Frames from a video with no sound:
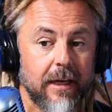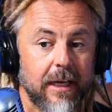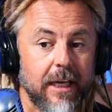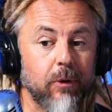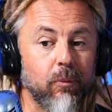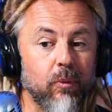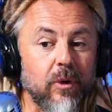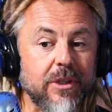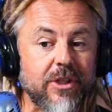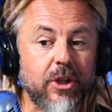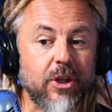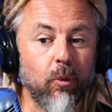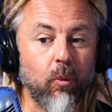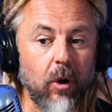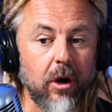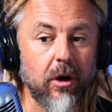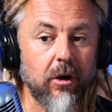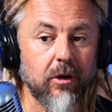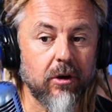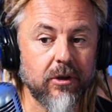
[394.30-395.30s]
it was the
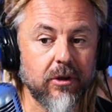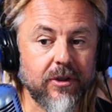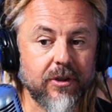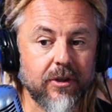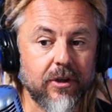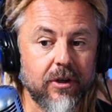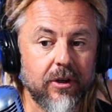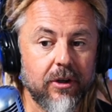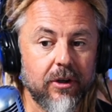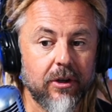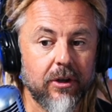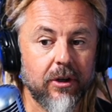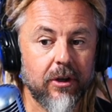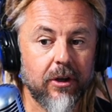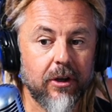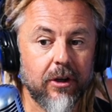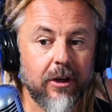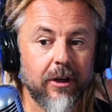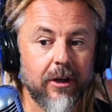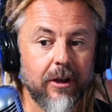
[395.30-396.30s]
words
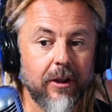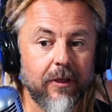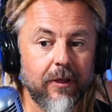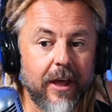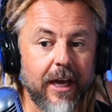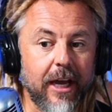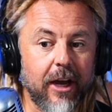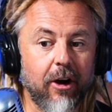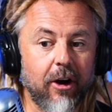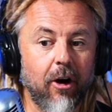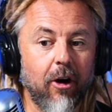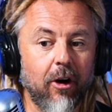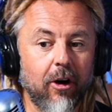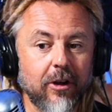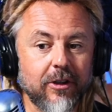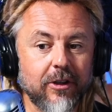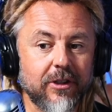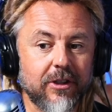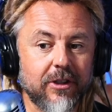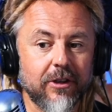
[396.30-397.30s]
that
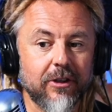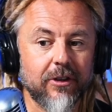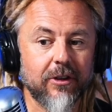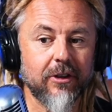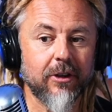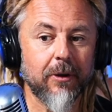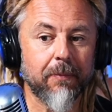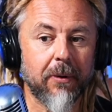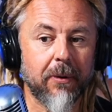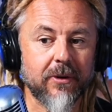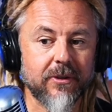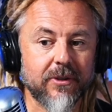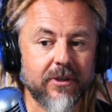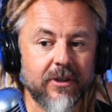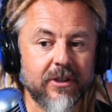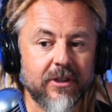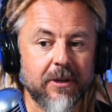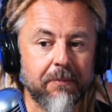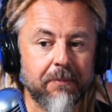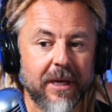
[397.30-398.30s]
caused the
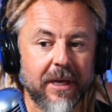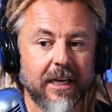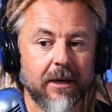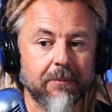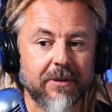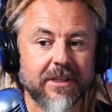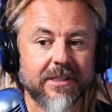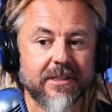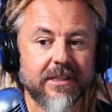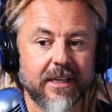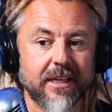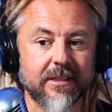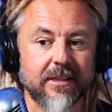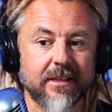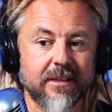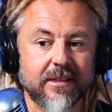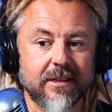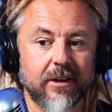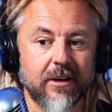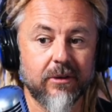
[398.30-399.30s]
person to pick up the sticks
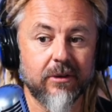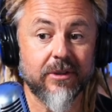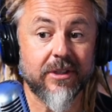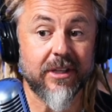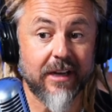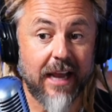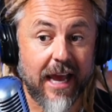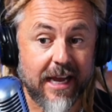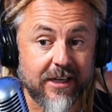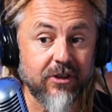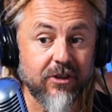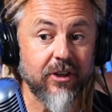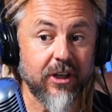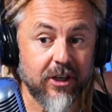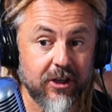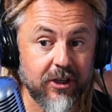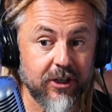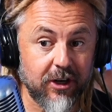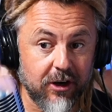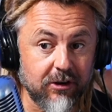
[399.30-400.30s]
and stones that actually
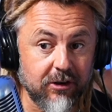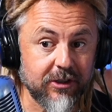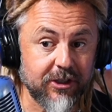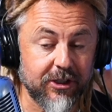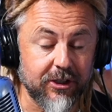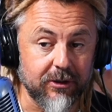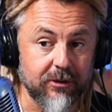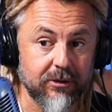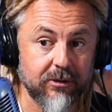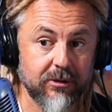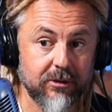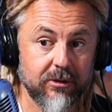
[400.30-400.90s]
could hurt you?